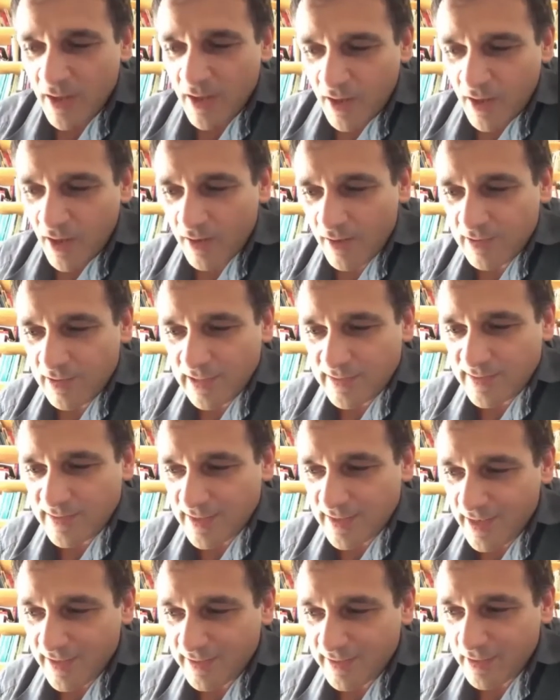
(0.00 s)
let's say,
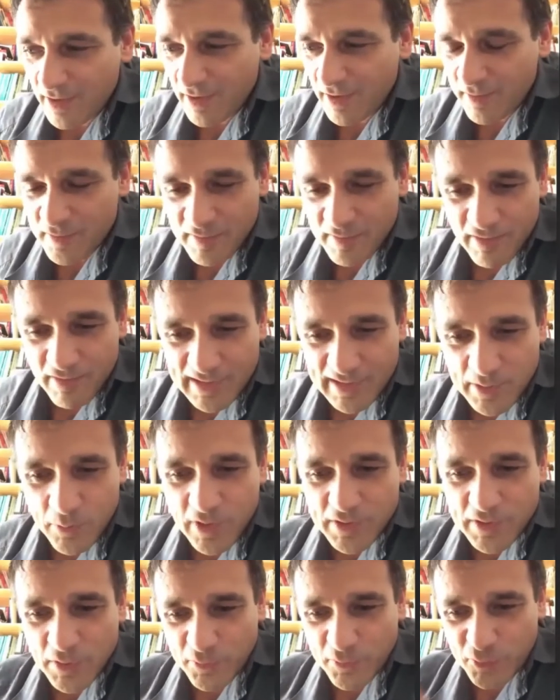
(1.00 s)
Vivaldi was, of
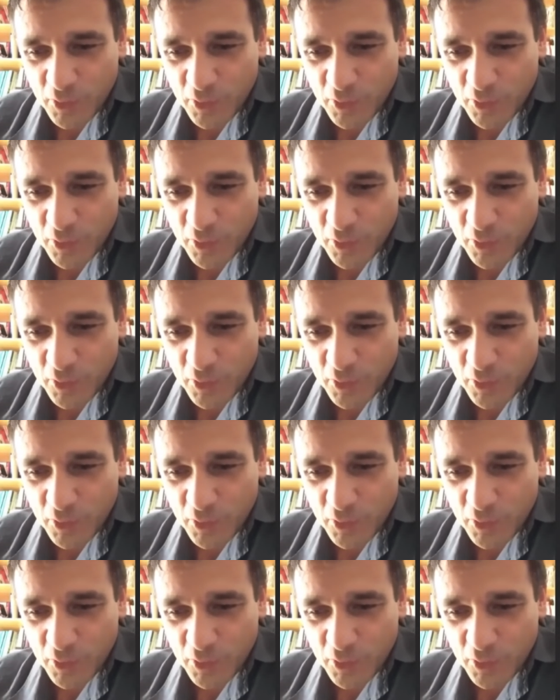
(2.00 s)
course,